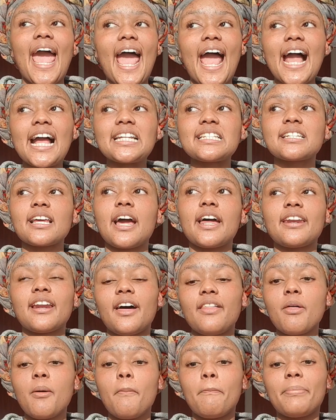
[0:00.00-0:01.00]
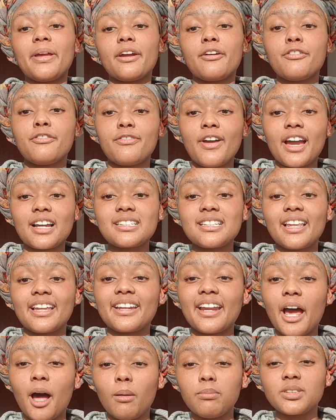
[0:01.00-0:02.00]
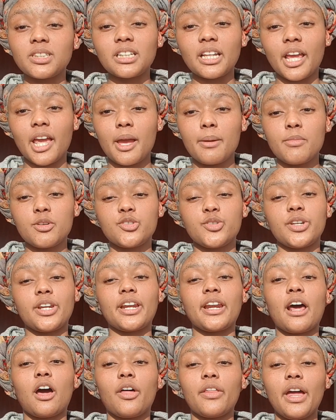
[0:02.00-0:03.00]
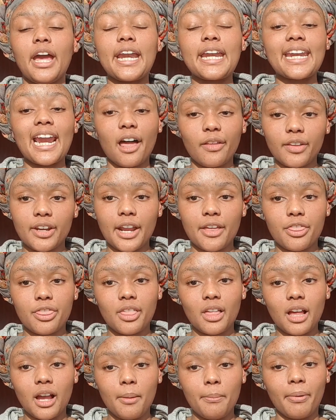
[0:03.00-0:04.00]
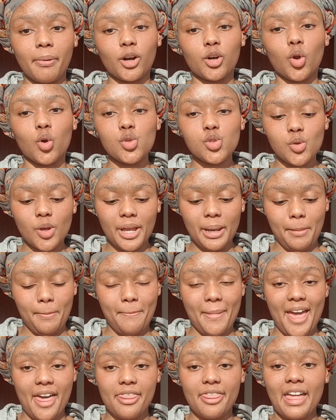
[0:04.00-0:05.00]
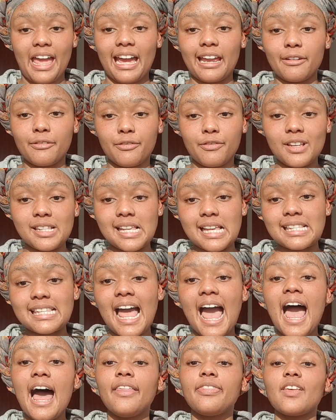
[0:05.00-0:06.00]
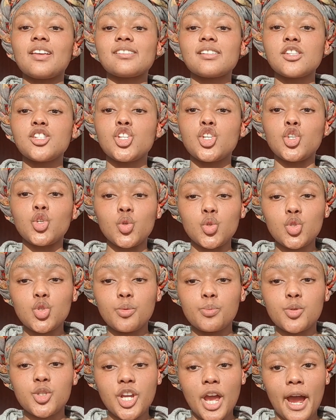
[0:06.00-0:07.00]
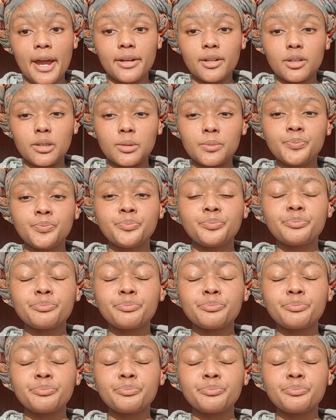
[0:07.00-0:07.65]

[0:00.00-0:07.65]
And another big factor that helped in chemistry, and now that I think about it, also in math and physics, there's this YouTube channel.